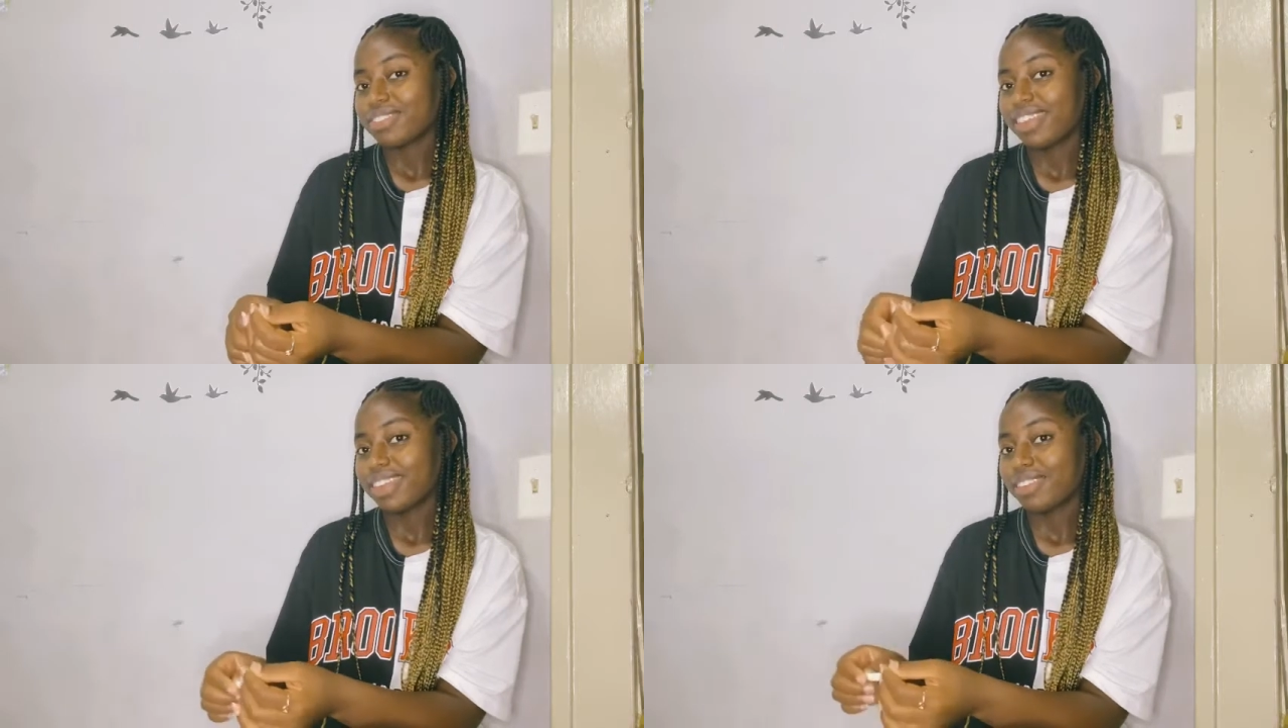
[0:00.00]

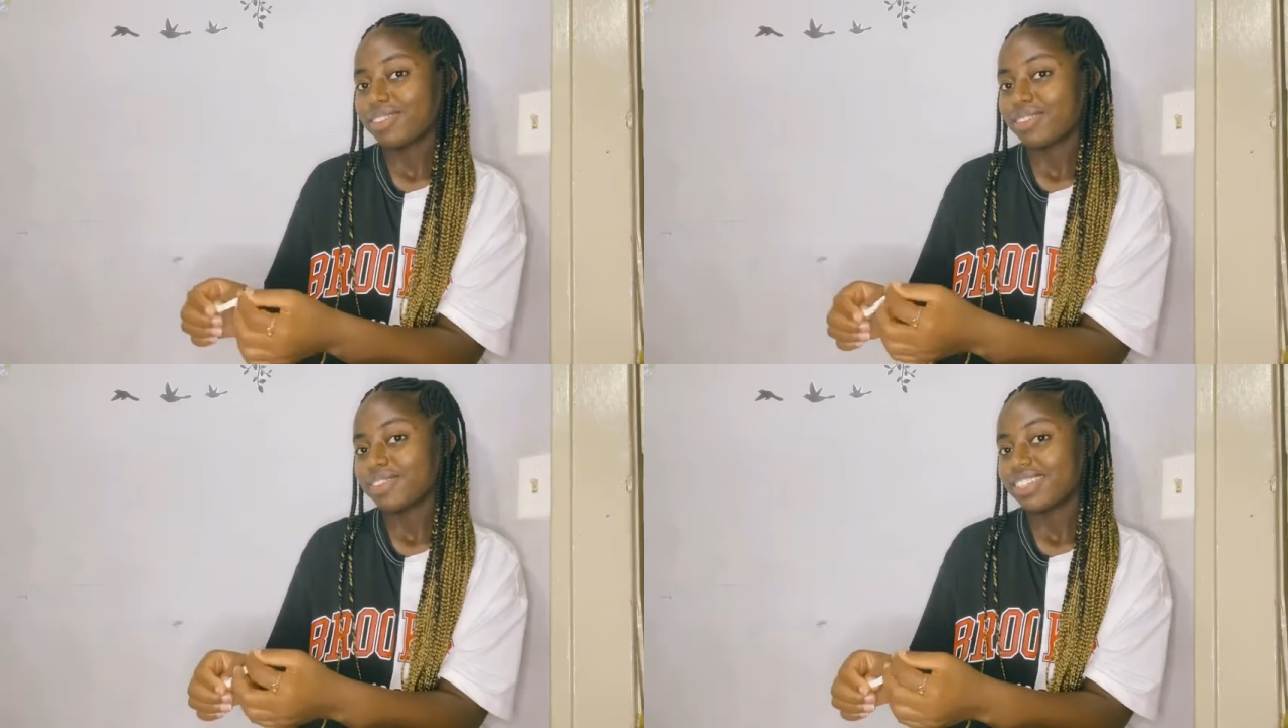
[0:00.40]
Thank you
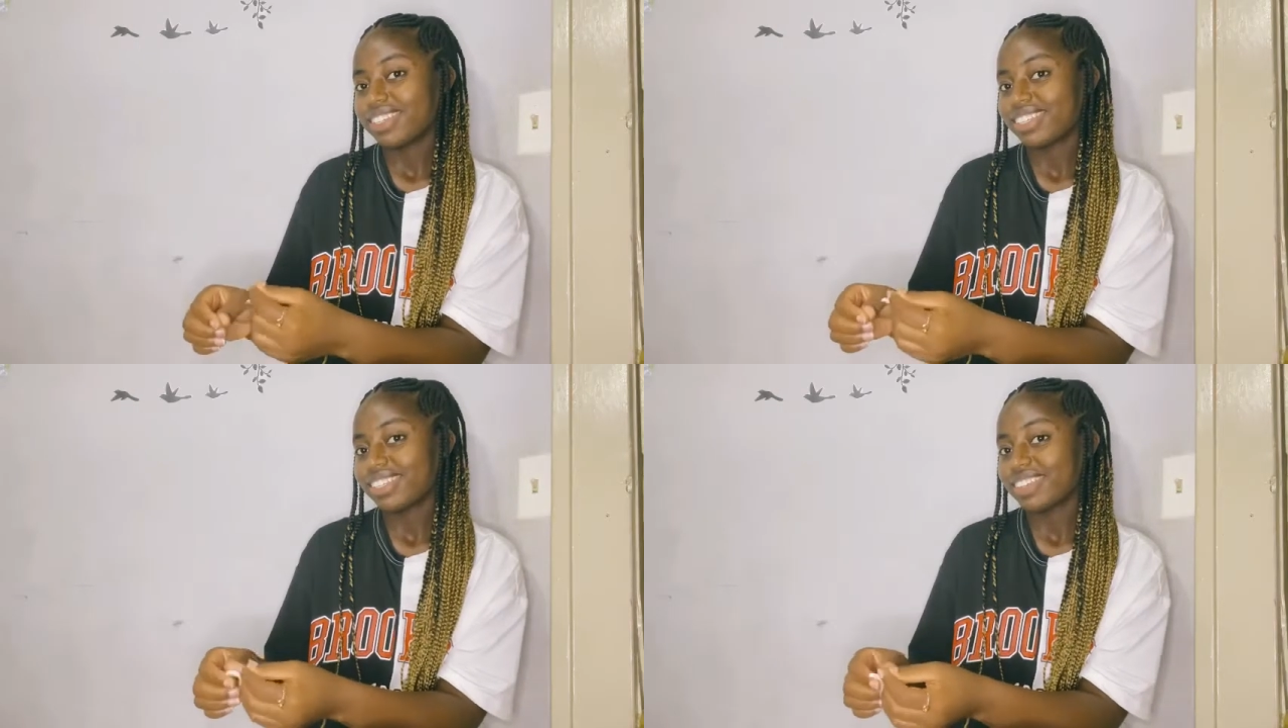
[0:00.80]
for
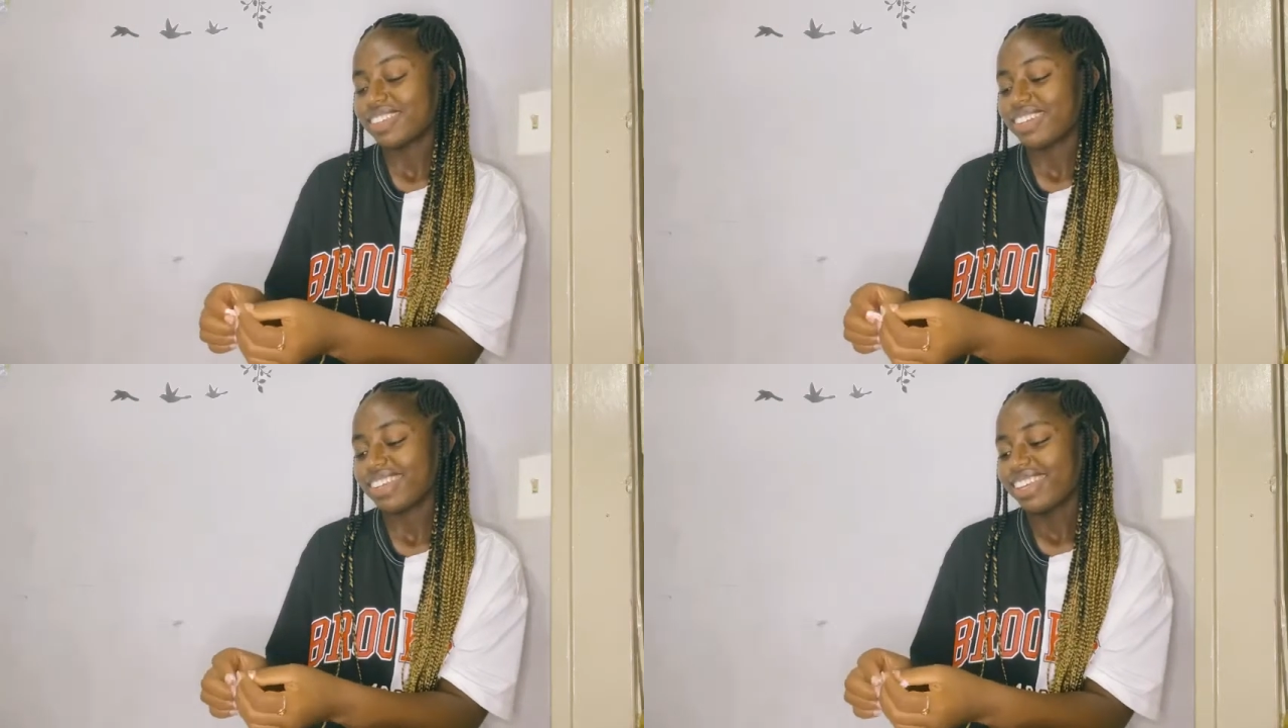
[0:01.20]
making
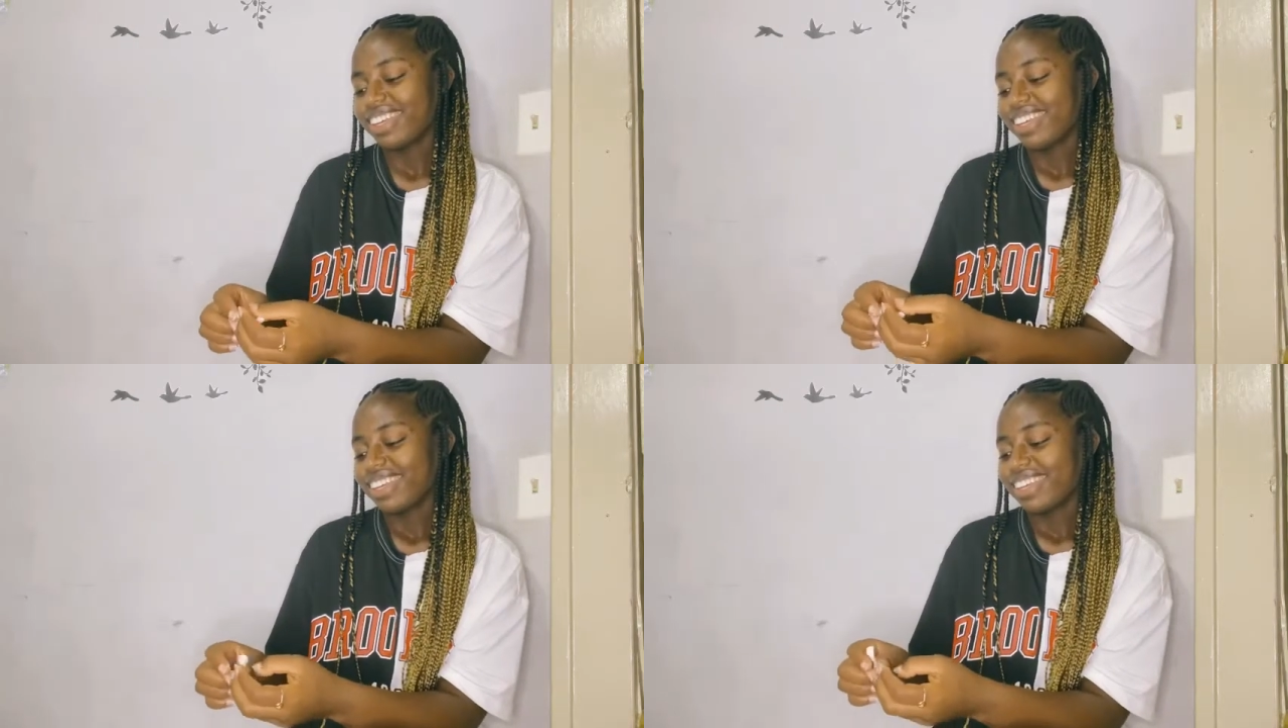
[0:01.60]
sure
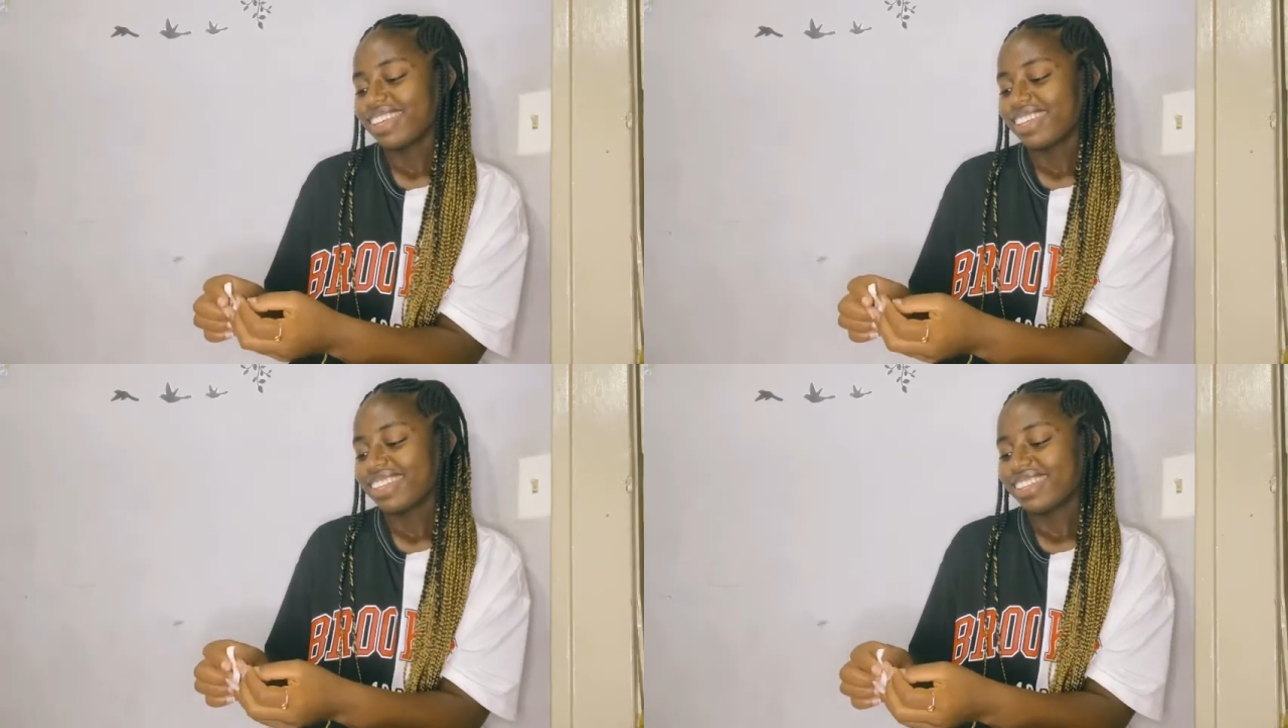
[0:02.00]

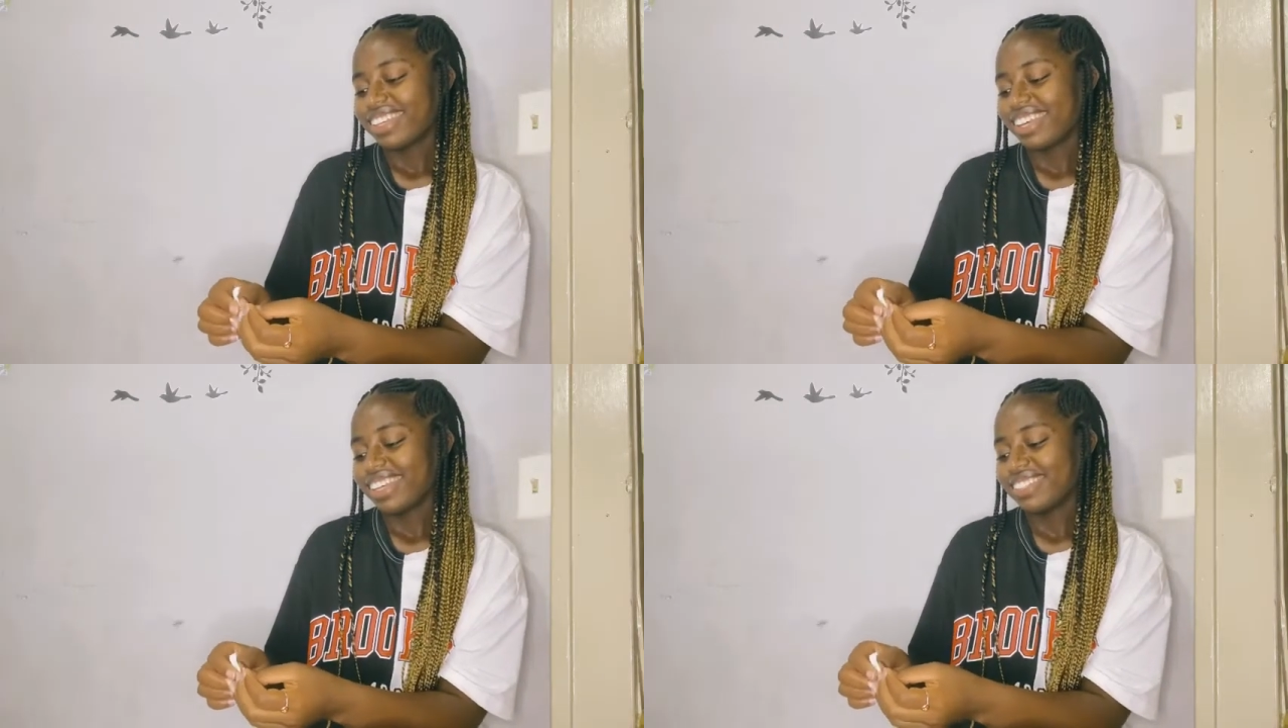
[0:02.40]
that
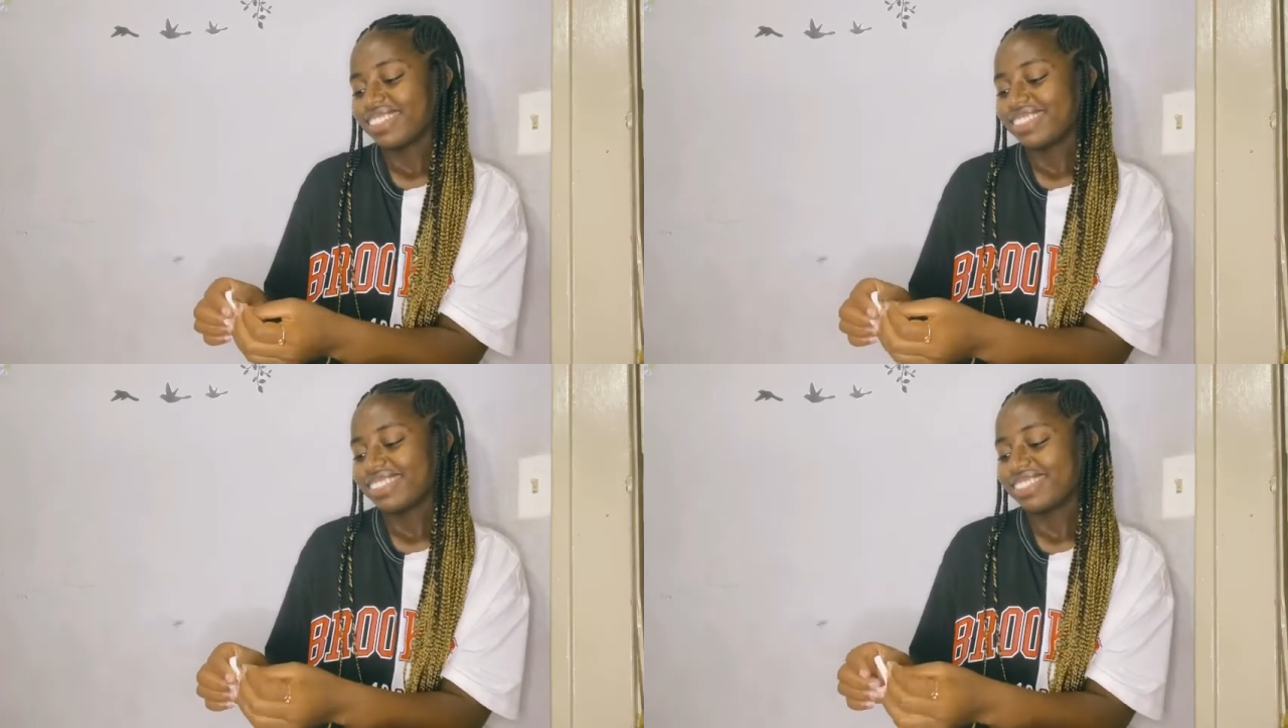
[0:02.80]
I
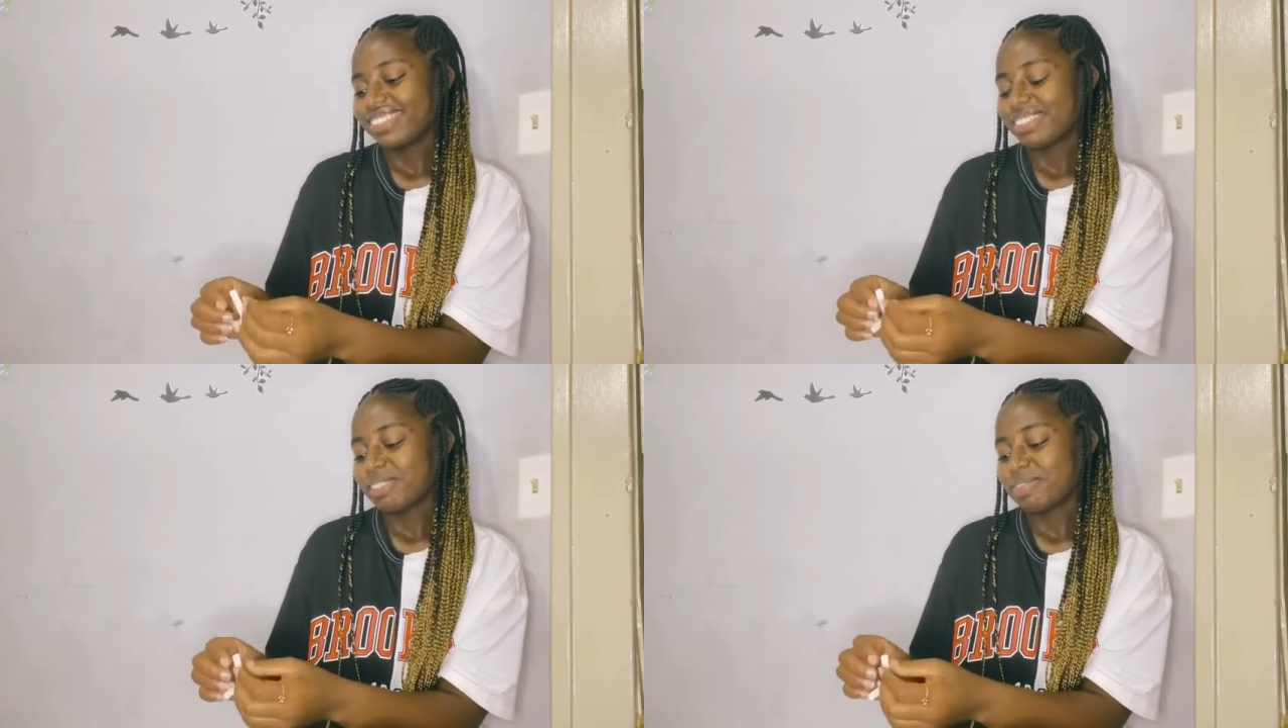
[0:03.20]
enjoyed this
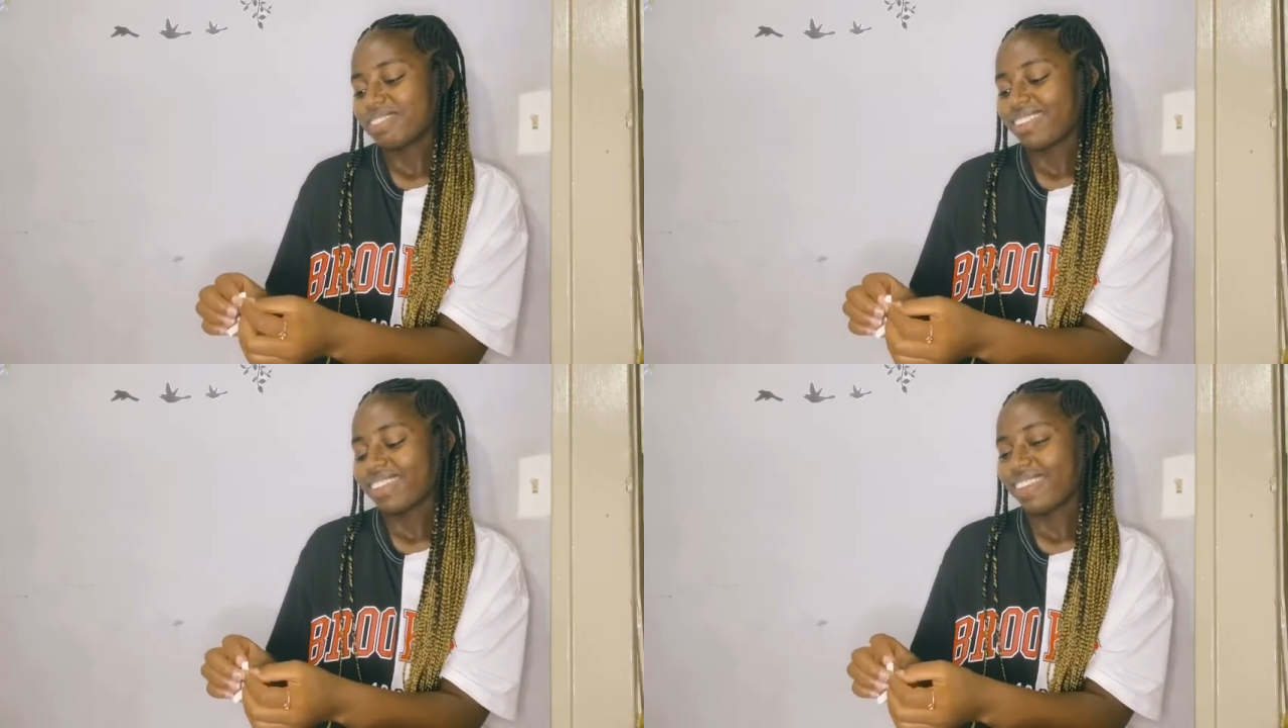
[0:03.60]
summer.